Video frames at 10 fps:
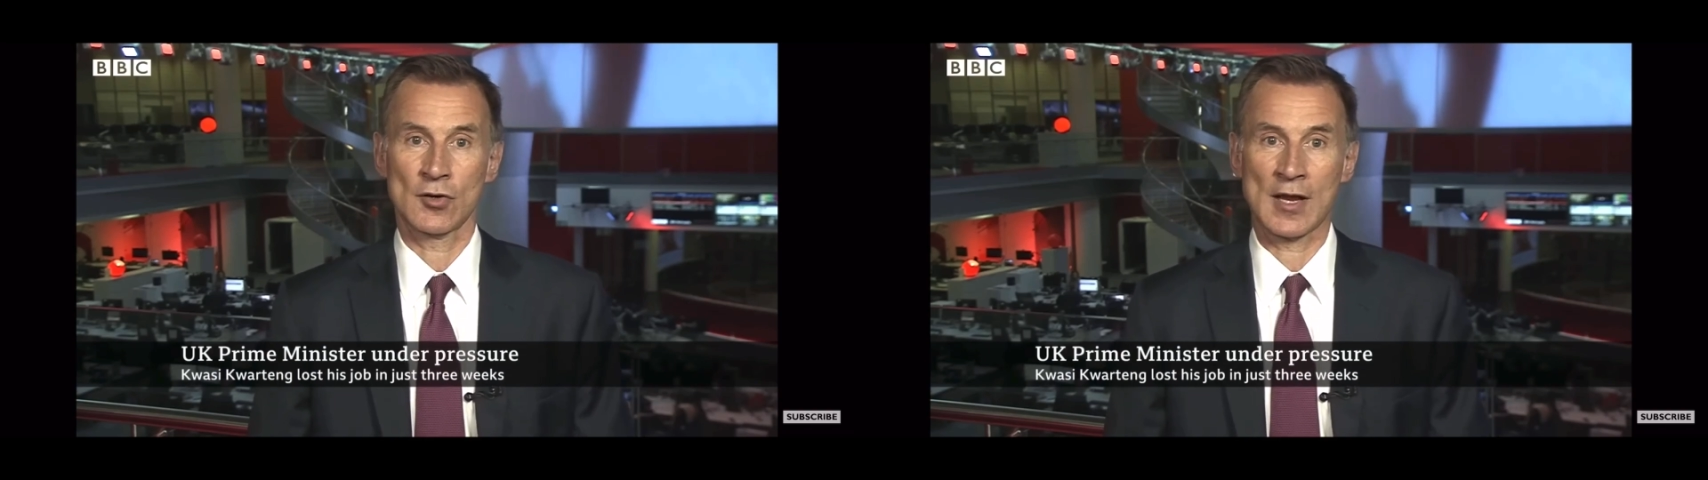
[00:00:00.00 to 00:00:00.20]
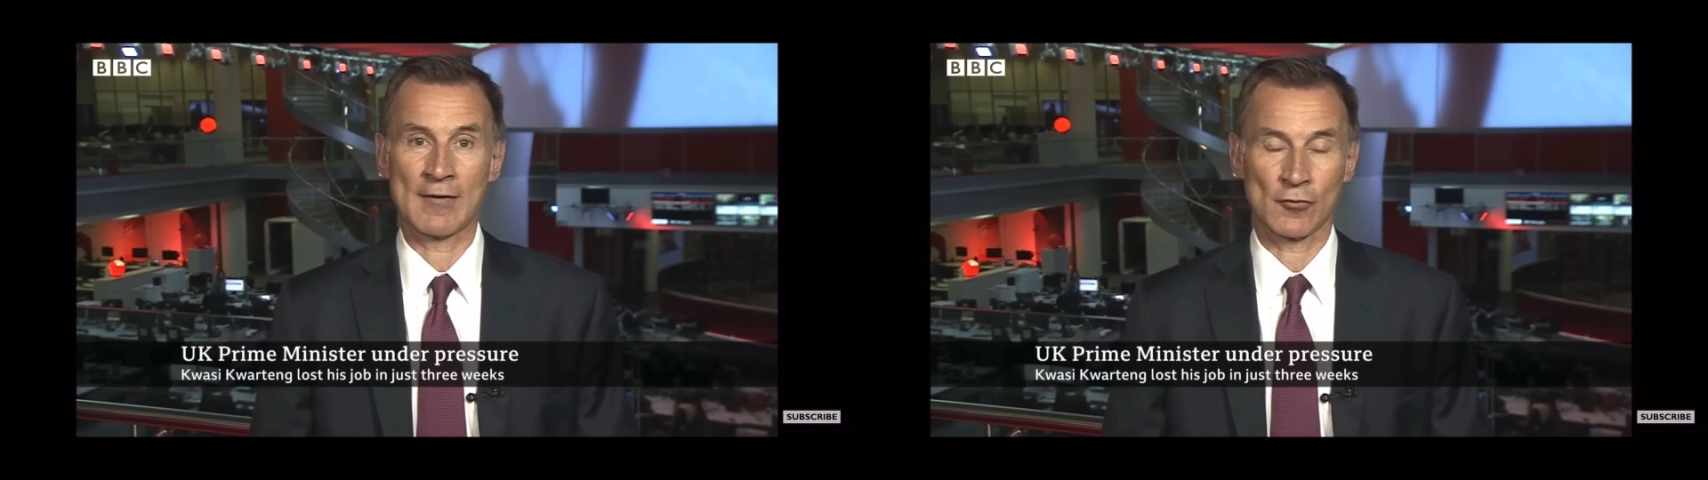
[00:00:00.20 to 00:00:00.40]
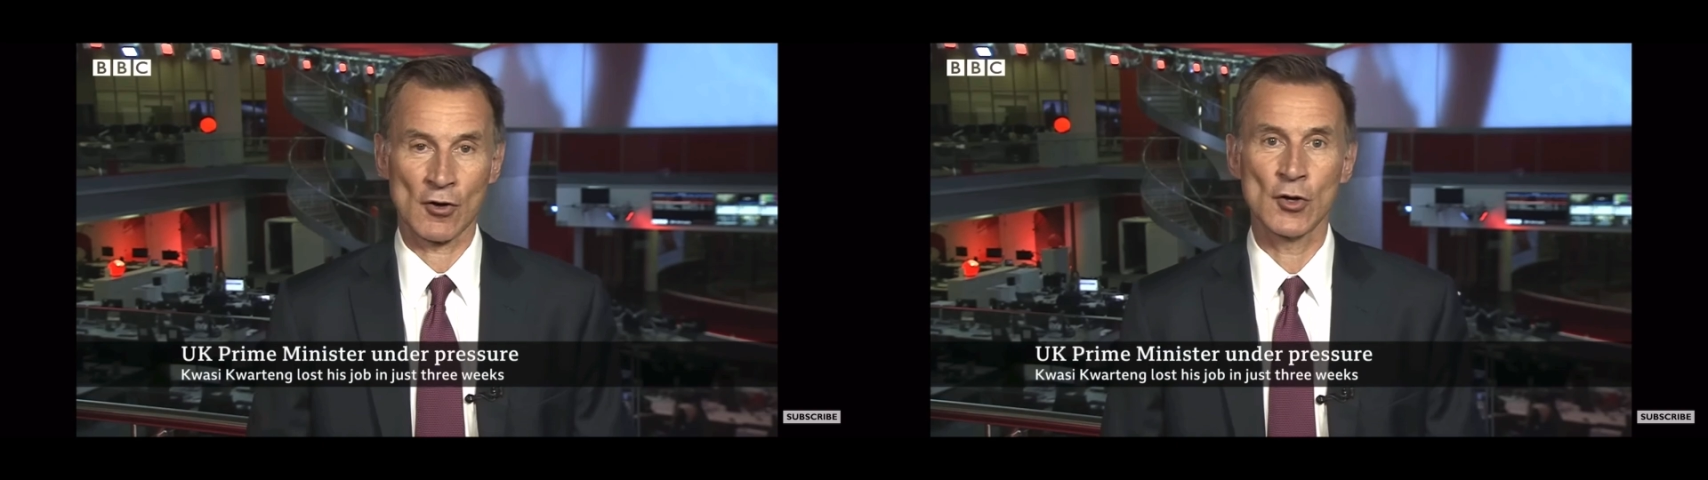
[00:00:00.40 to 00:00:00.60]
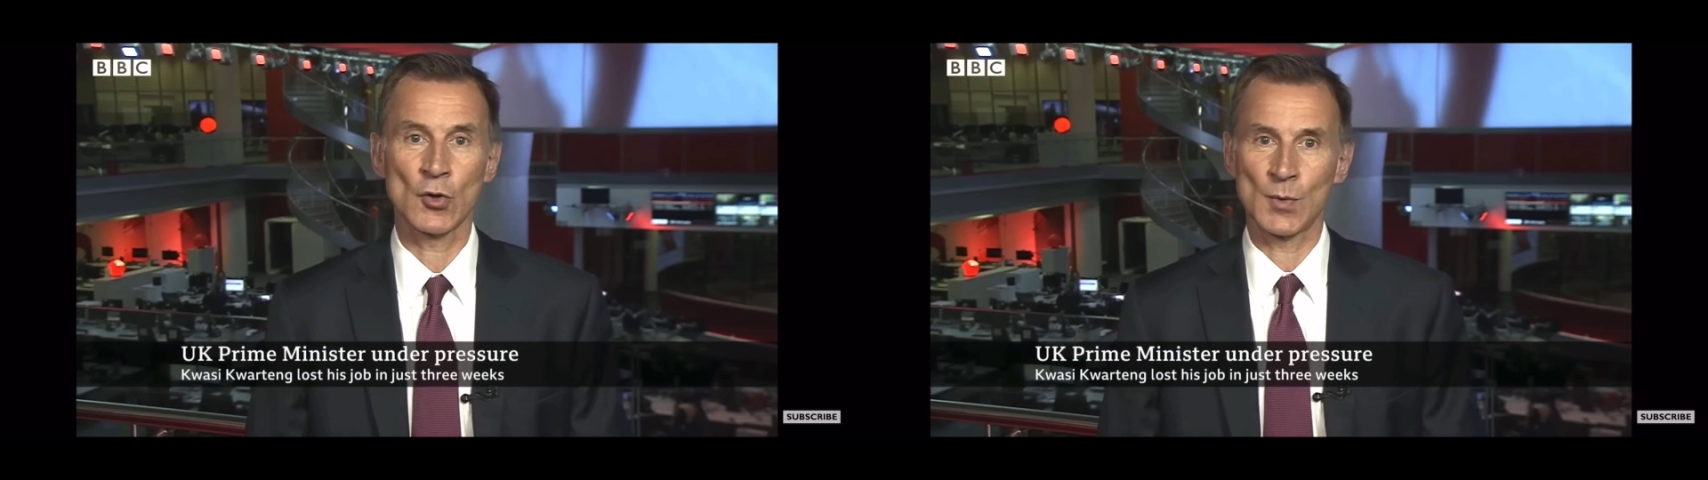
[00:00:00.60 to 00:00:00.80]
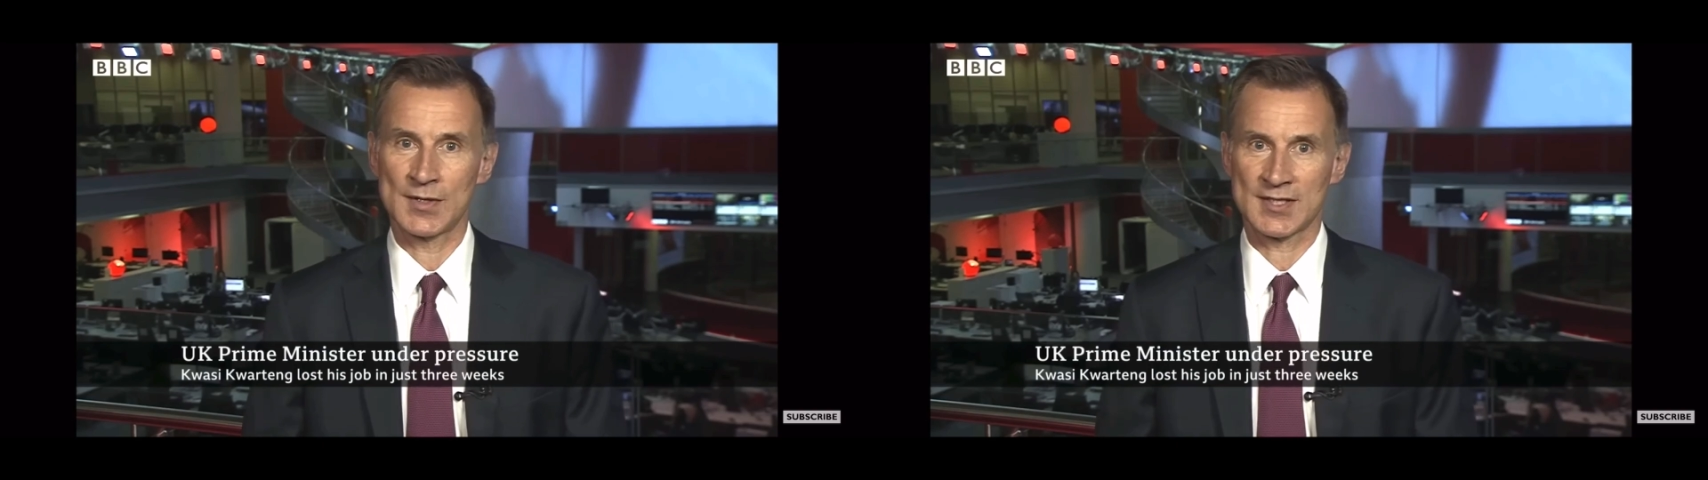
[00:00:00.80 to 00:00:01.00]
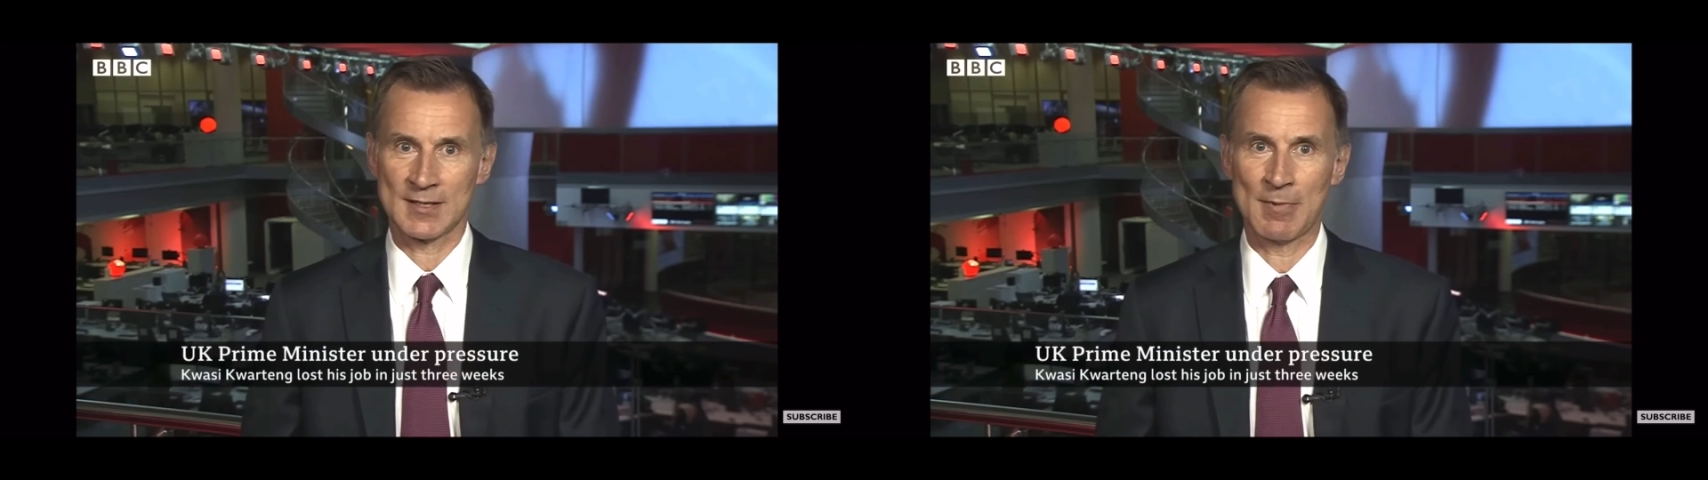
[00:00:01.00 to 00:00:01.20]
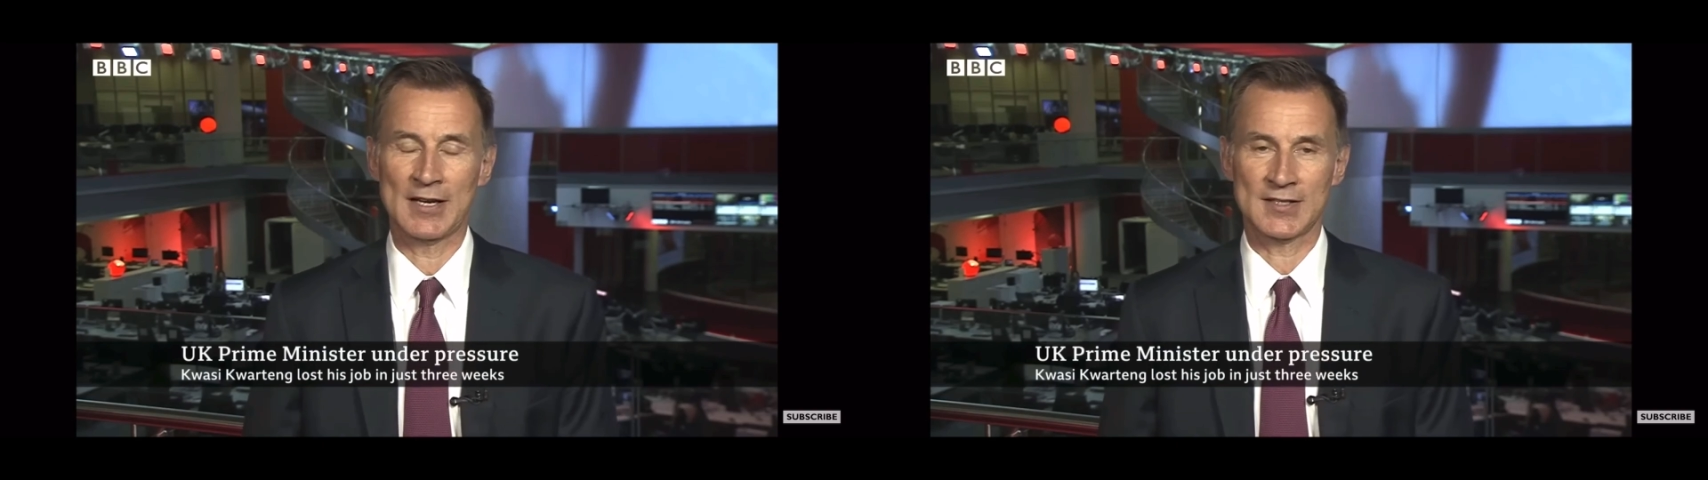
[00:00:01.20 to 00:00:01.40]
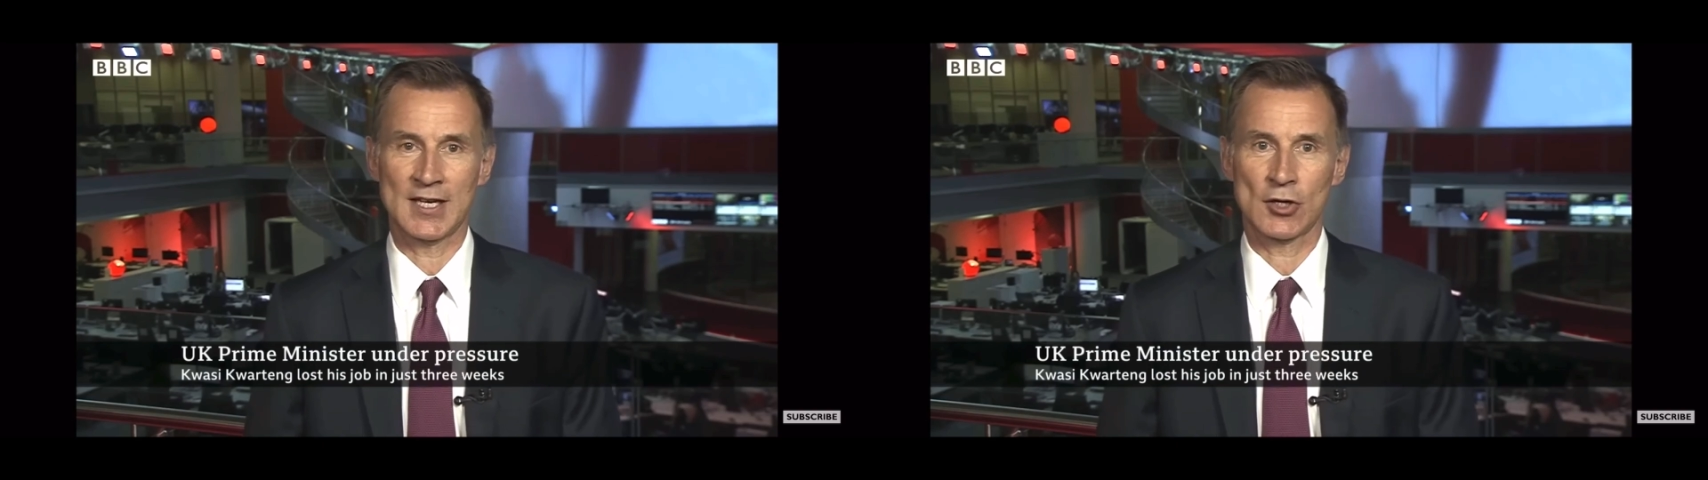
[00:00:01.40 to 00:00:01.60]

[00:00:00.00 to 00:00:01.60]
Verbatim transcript: the heart of this policy?